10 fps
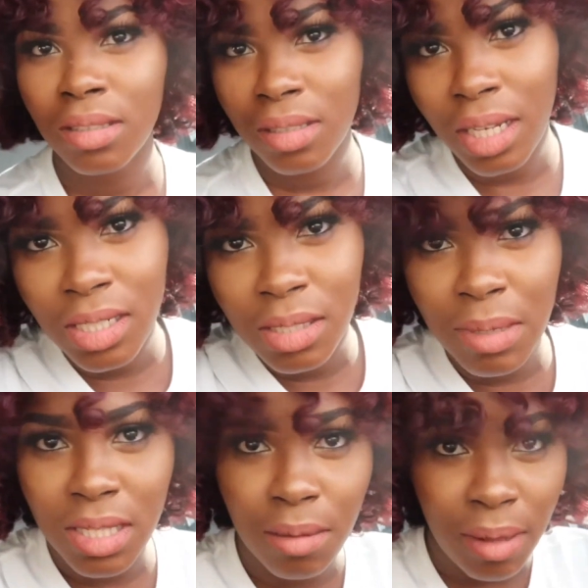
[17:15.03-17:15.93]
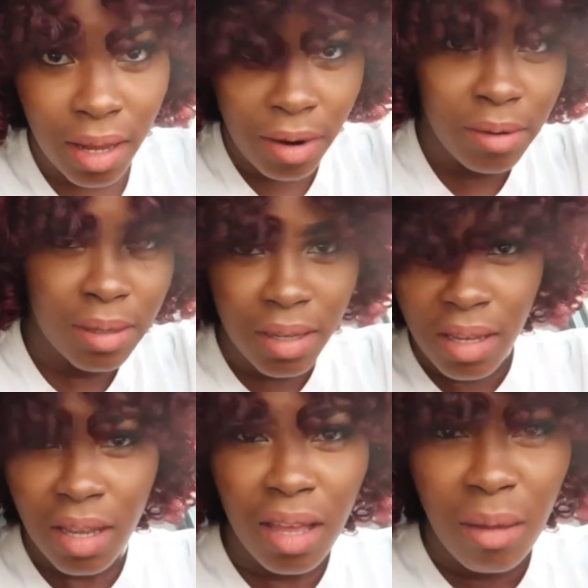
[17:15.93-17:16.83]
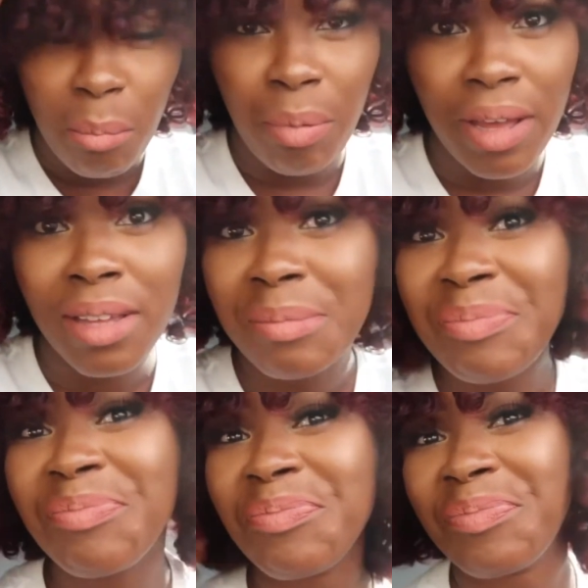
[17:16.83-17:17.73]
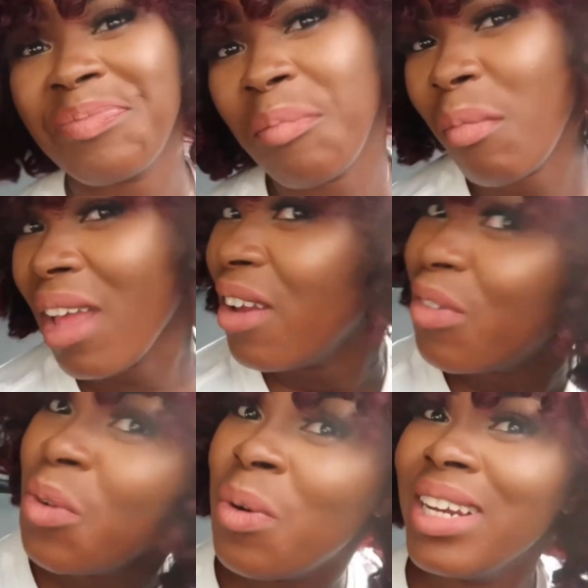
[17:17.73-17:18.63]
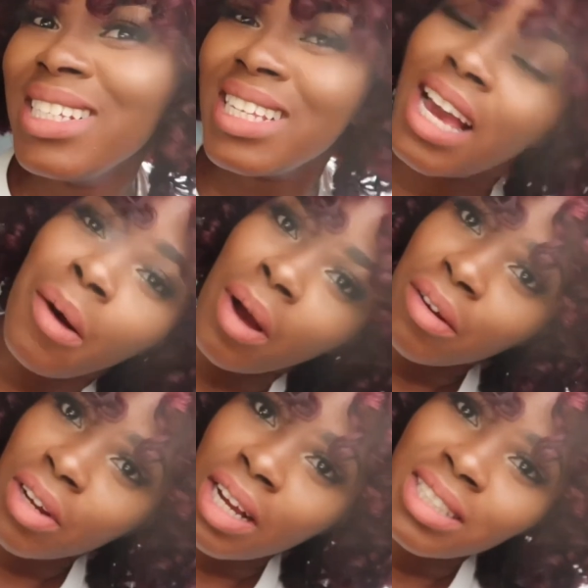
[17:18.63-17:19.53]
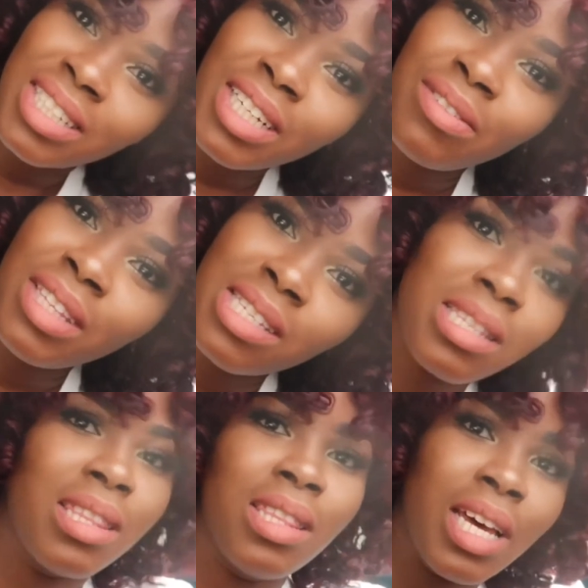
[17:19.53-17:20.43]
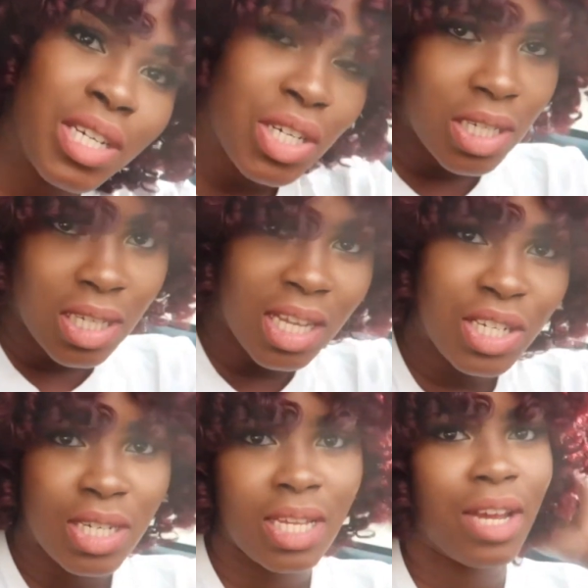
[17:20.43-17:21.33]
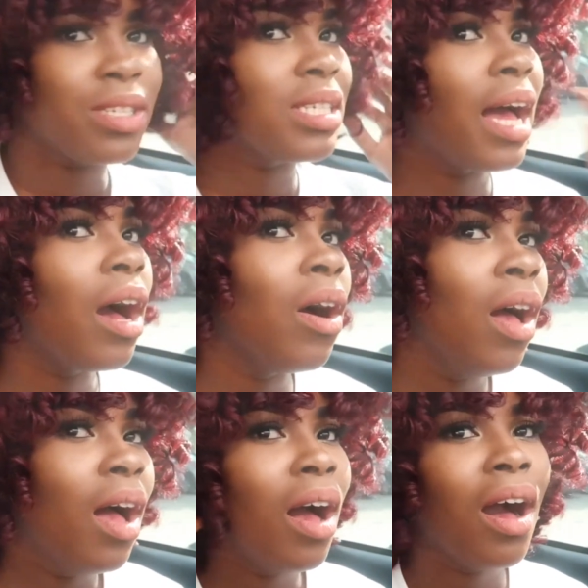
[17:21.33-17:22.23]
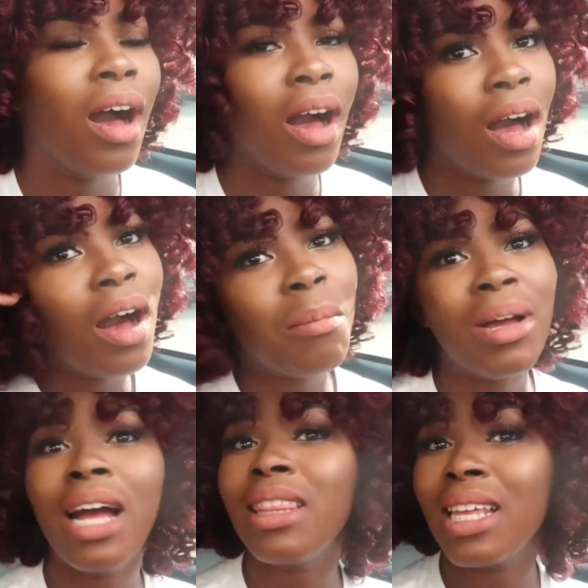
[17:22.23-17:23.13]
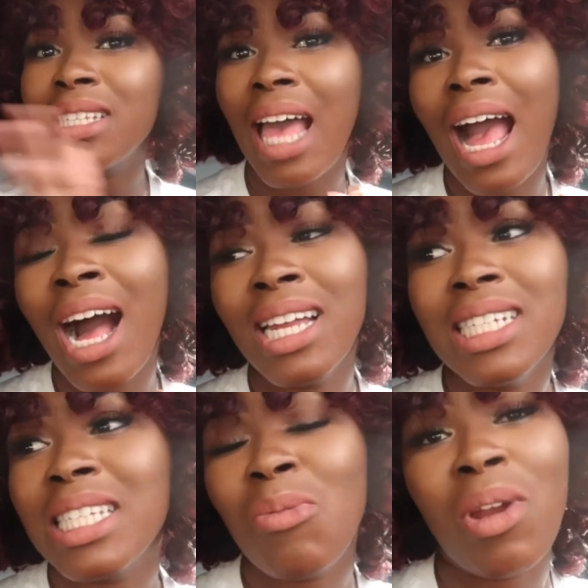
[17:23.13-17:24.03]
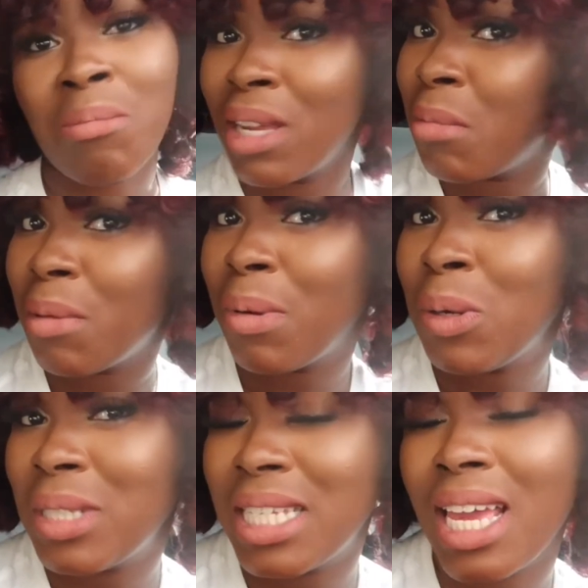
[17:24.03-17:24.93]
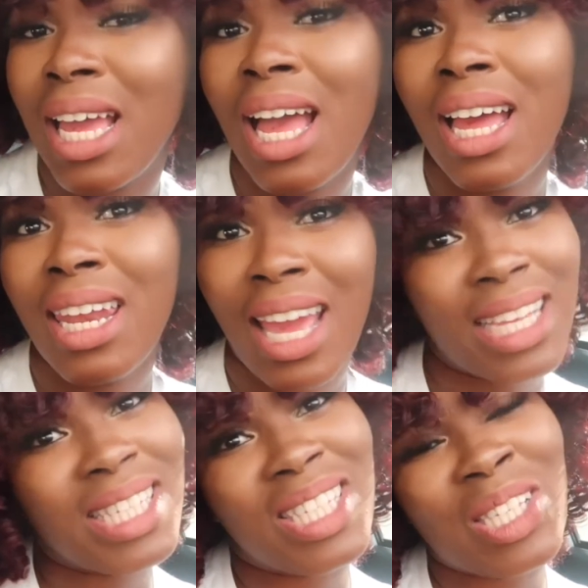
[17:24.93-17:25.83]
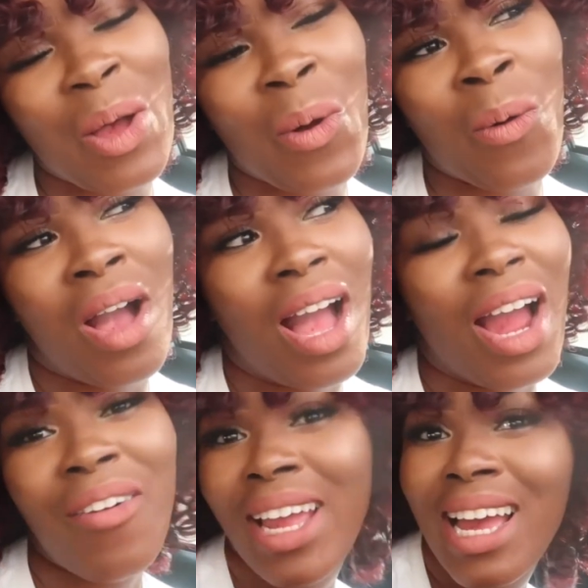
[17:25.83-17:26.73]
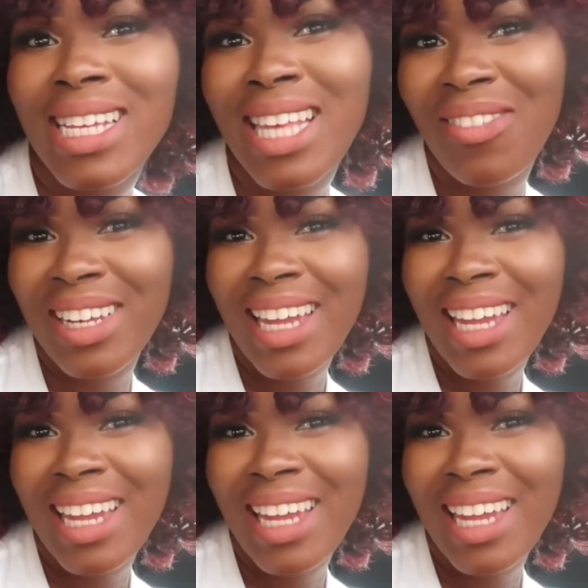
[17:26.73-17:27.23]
I just messed up my hair, but if you want to see how I achieve this luscious hairstyle, that's honestly what I'm going to be posting next. So, alright guys, have a good